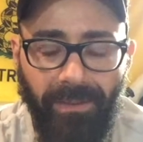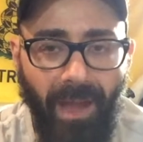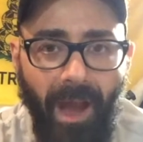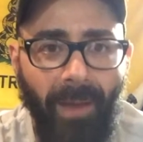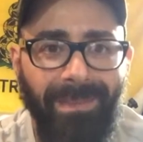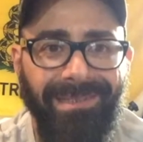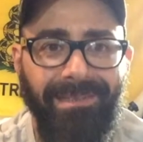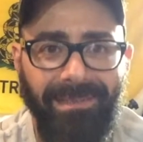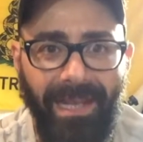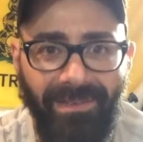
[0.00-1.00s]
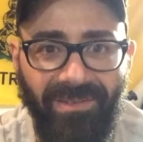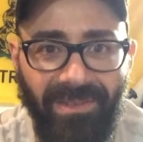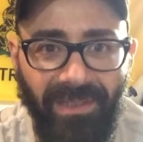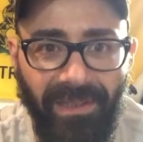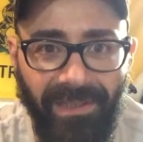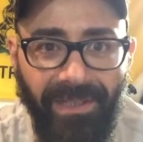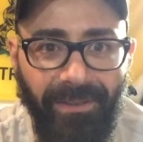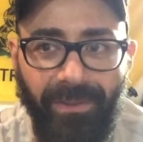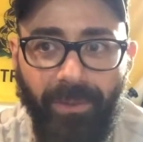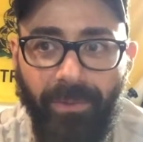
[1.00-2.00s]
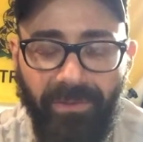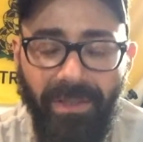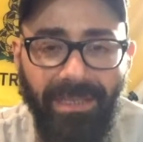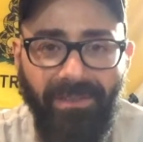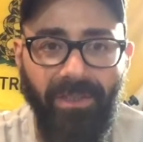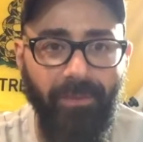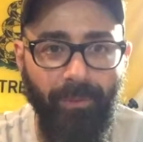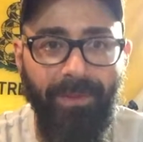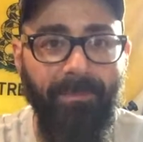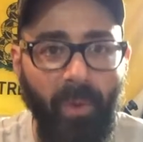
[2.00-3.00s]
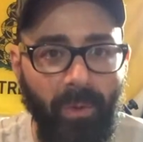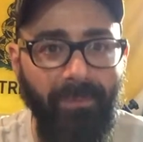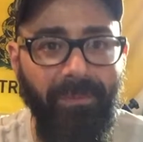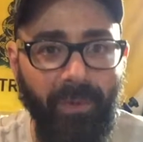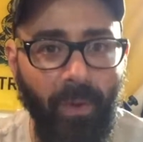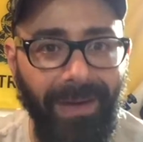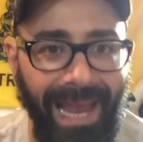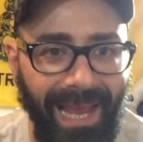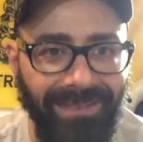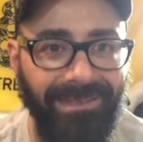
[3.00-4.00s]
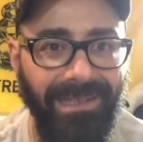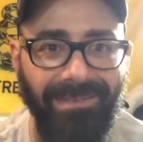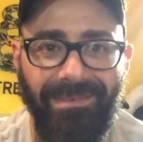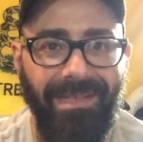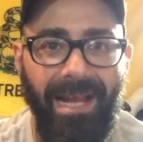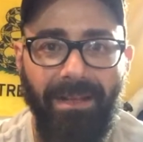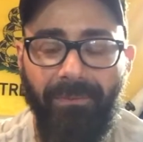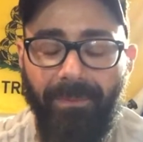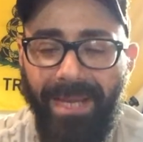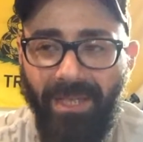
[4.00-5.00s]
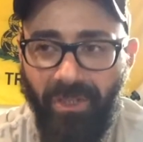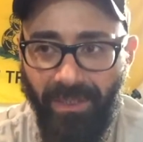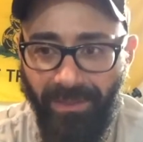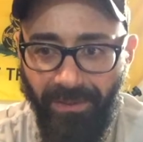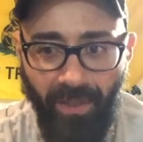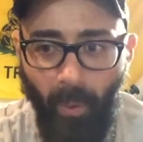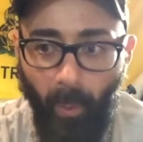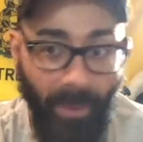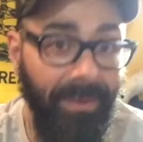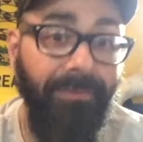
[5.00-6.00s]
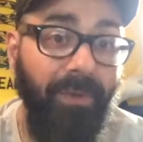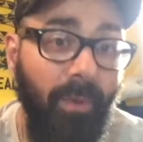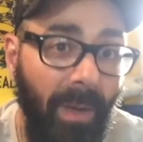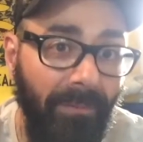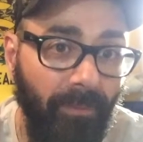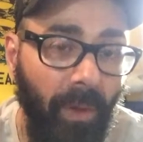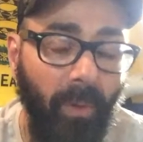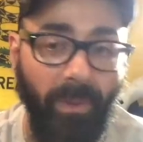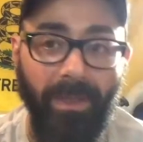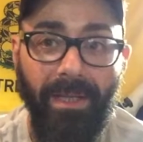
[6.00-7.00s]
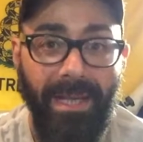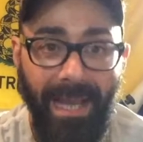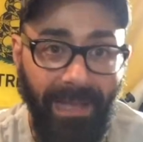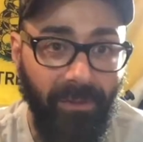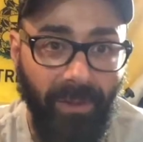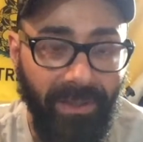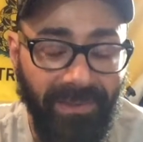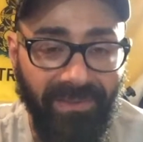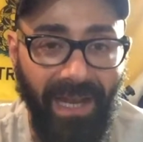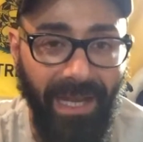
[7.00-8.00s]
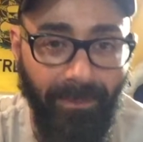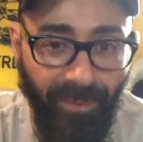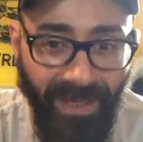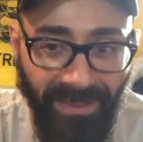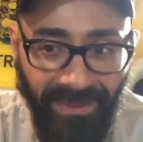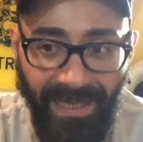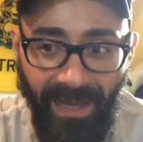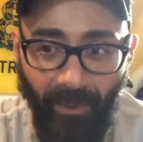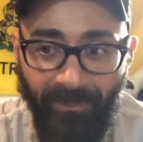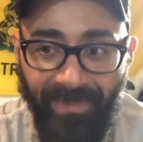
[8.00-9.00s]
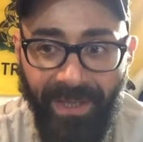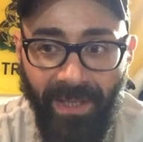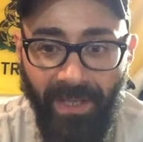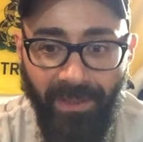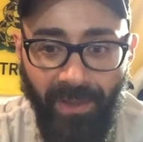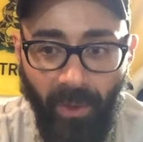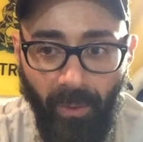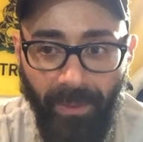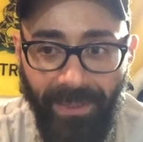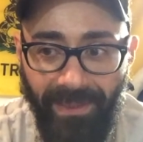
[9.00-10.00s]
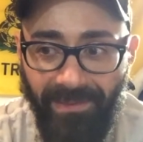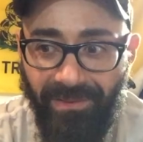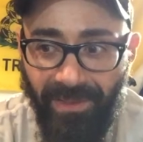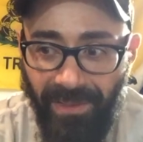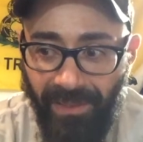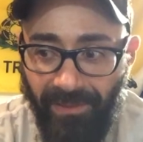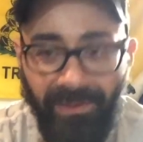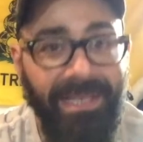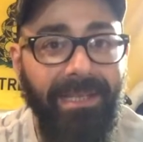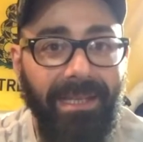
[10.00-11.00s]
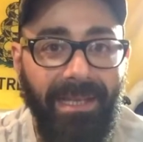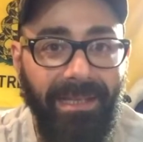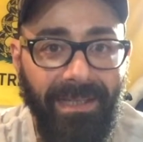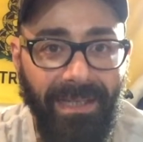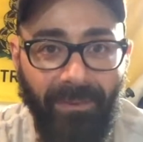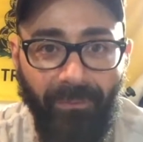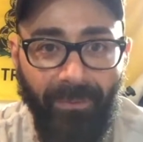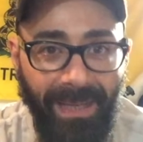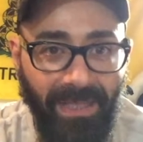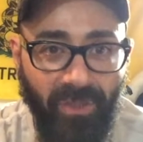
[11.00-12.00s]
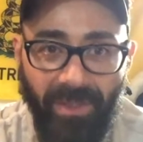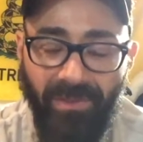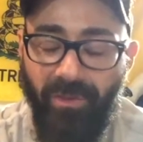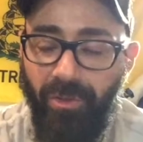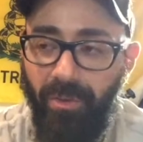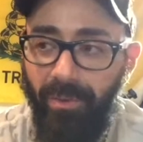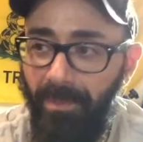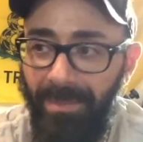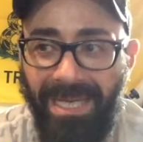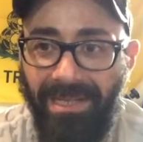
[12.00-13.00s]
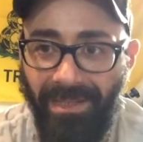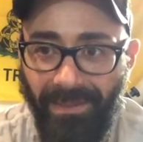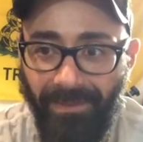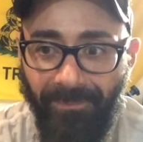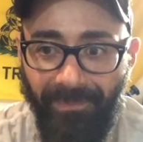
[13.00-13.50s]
common sense to clear you, like to remove your access to that information. What if you went rogue? And look at this guy, Brennan, now. He's leaking information to the media,